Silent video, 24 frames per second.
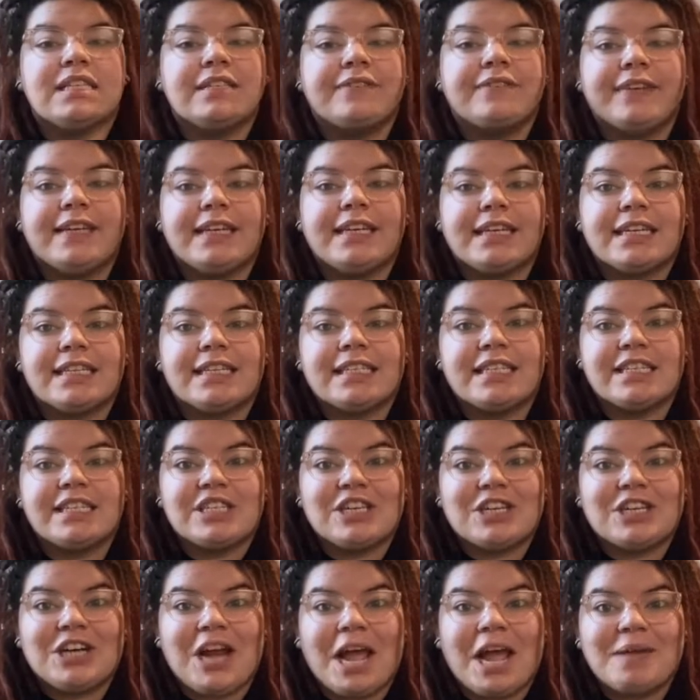Phoenix is
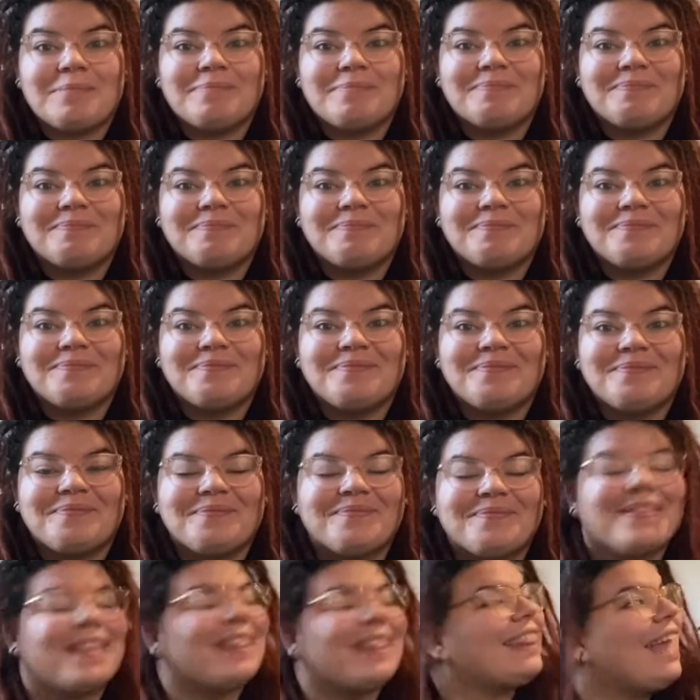her name.
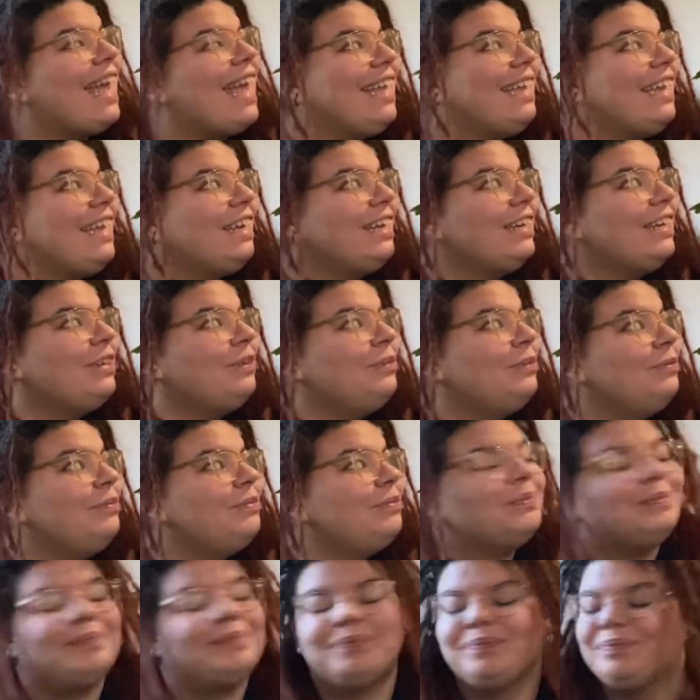Thank you! You're
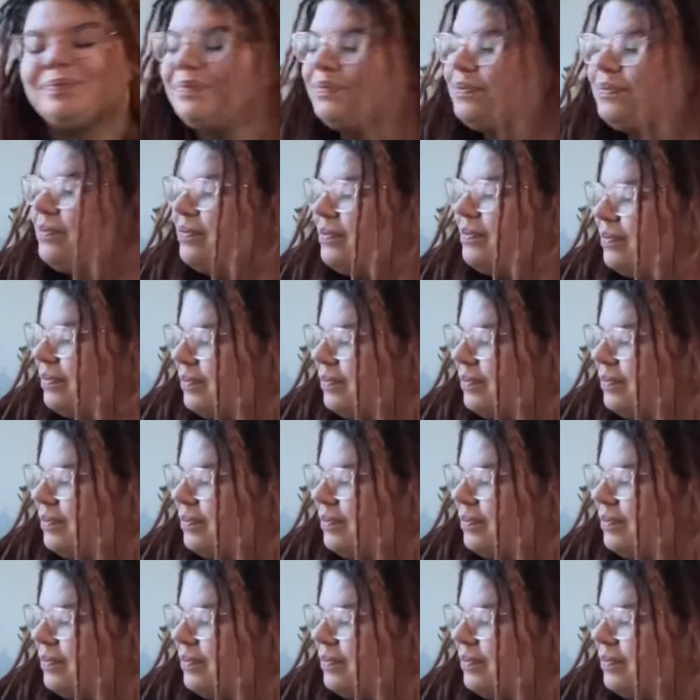welcome.